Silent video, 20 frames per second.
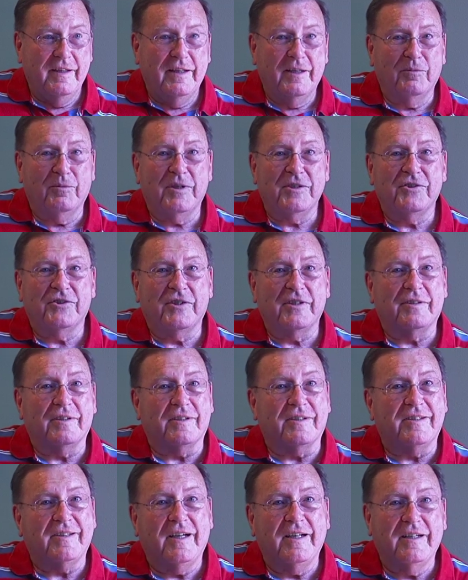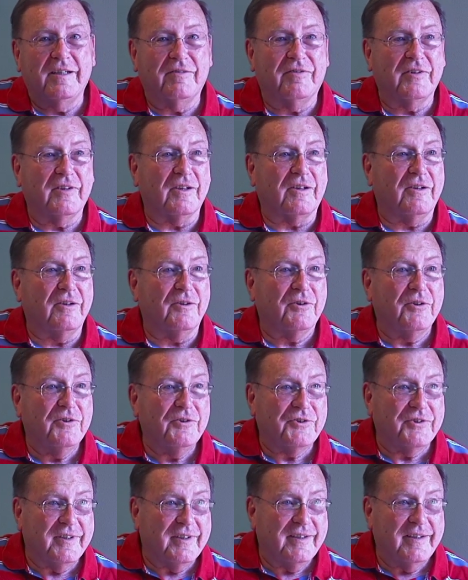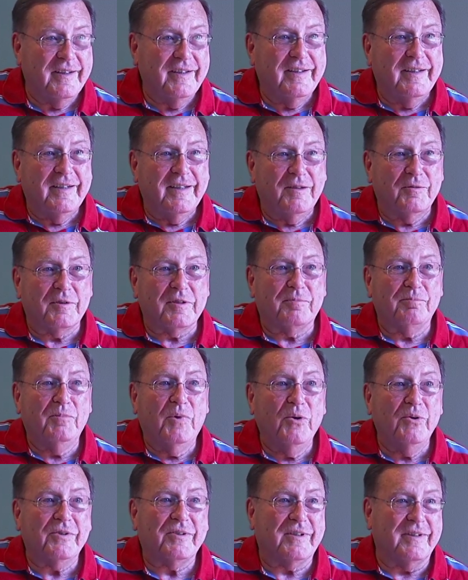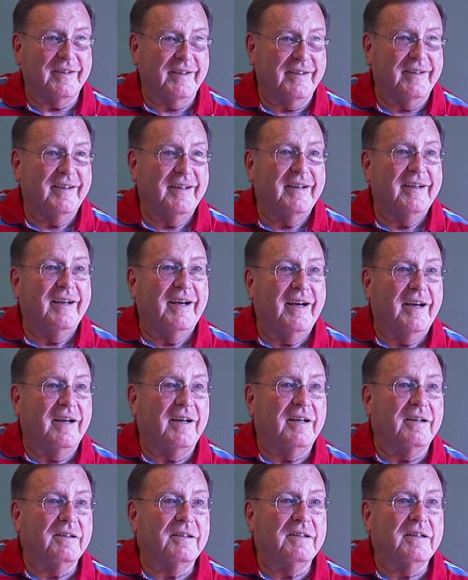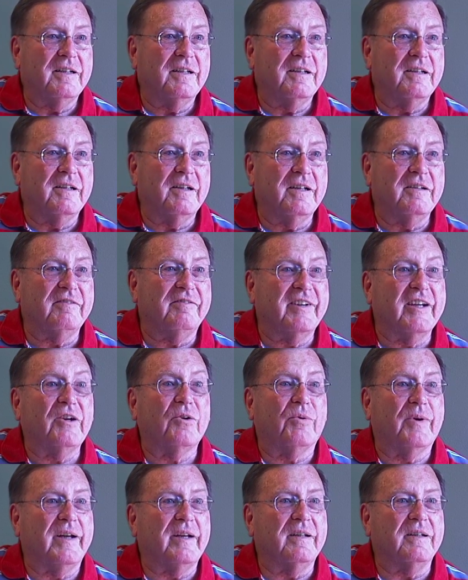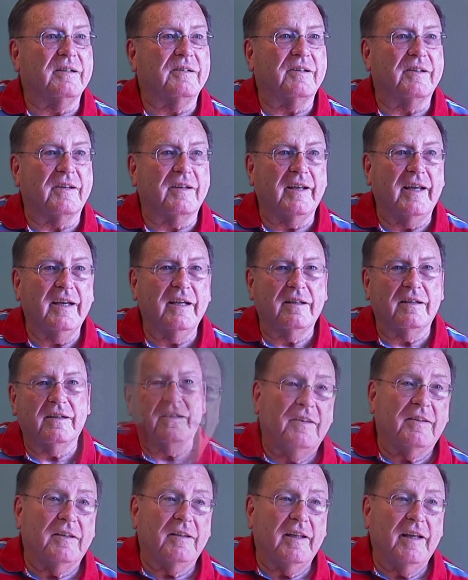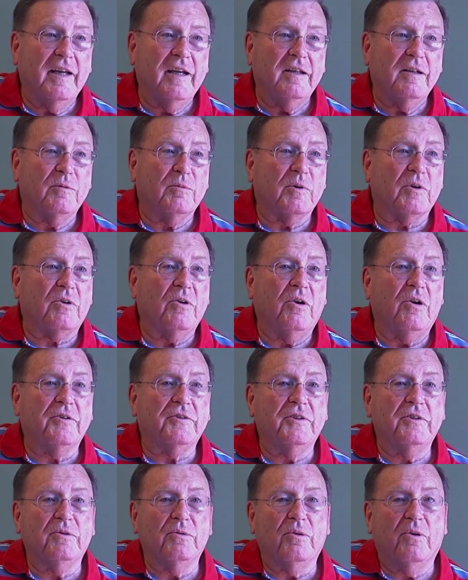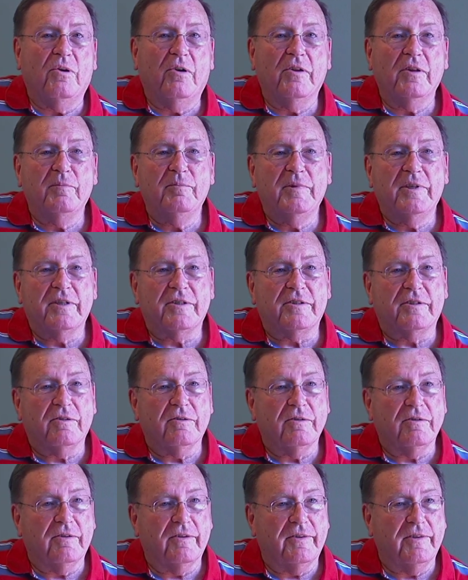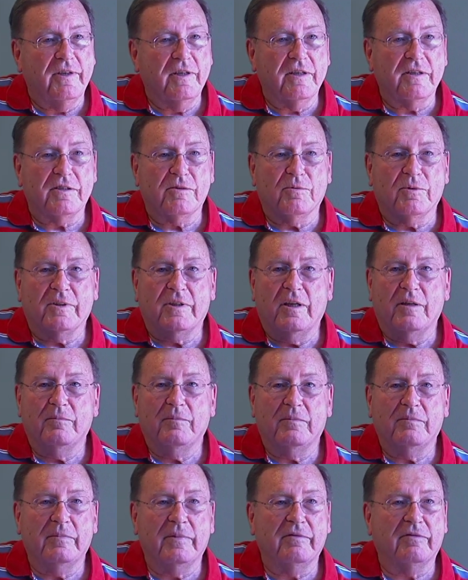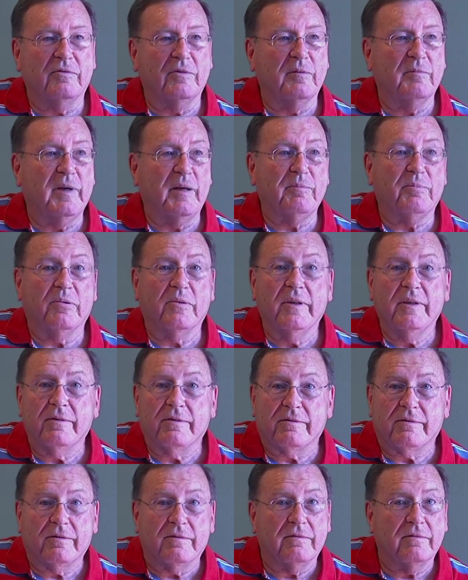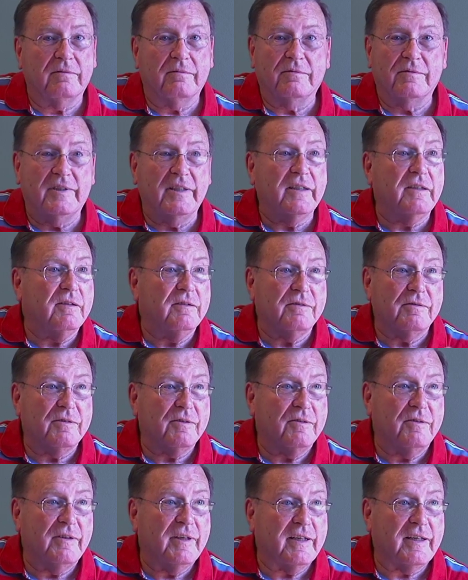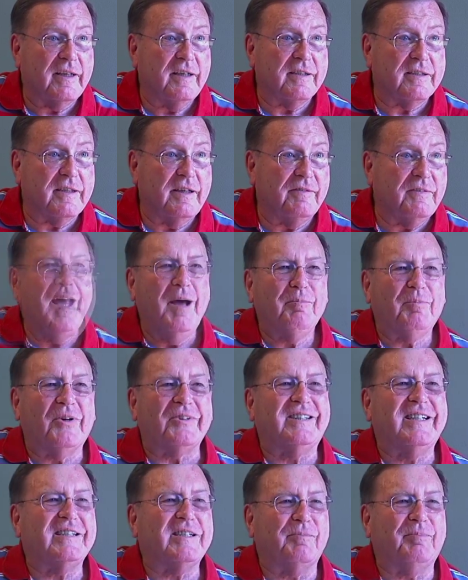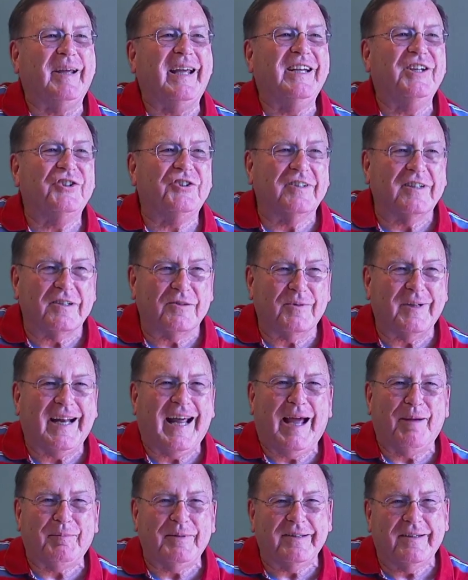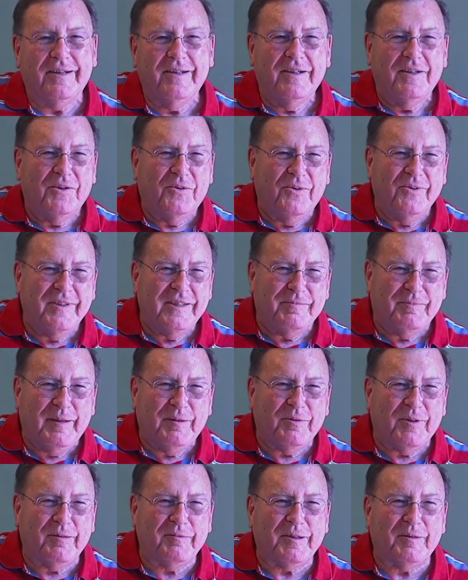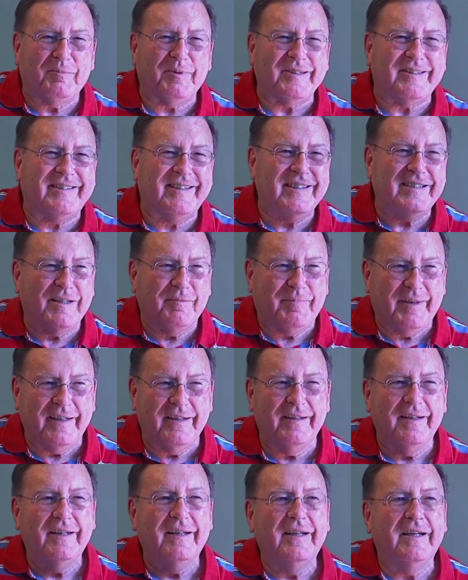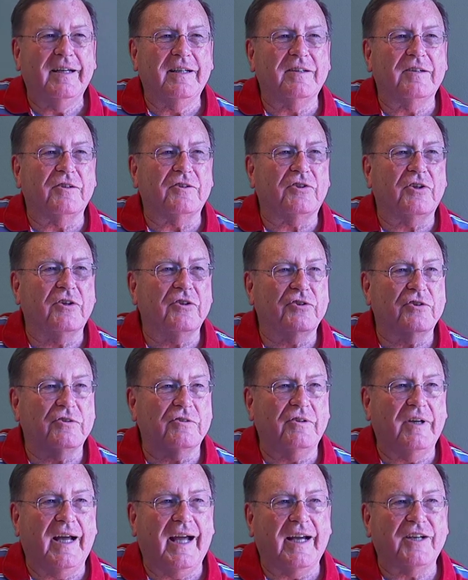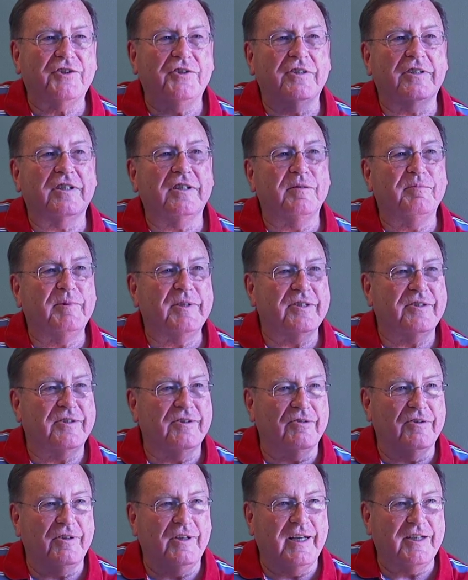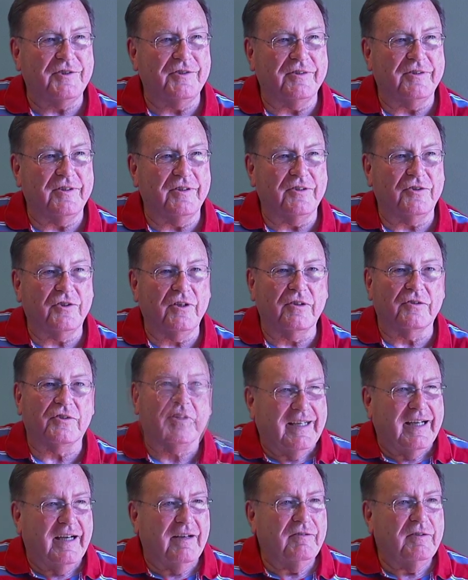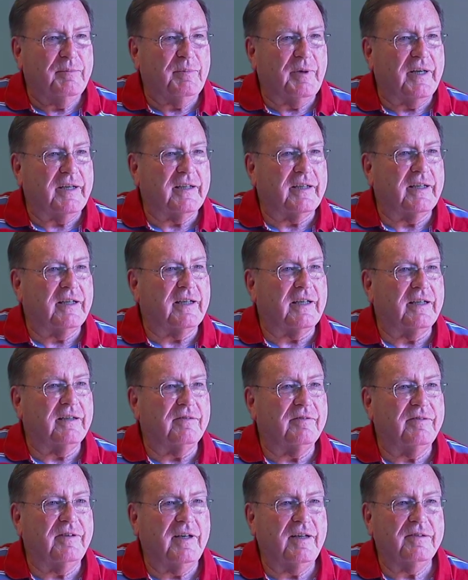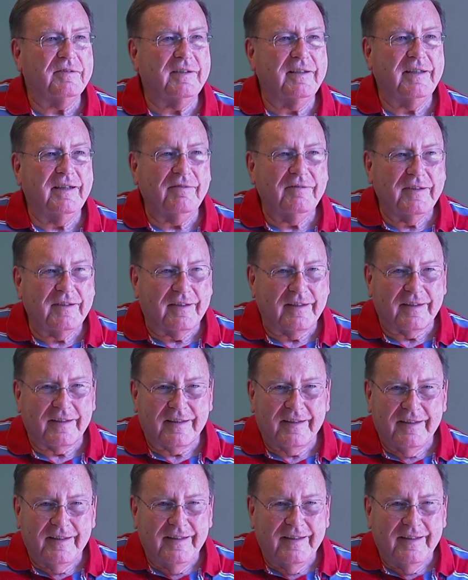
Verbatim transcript: It wasn't just exciting for the clergy. It was mostly uh, invigorating to the laity. The laity were called to do all the ministerial things that were done before by priests and deacons and all that kind of stuff. Participation is what happened. All these people were able to participate in the liturgical actions and the ministerial actions of the church. Everybody can get involved in everything.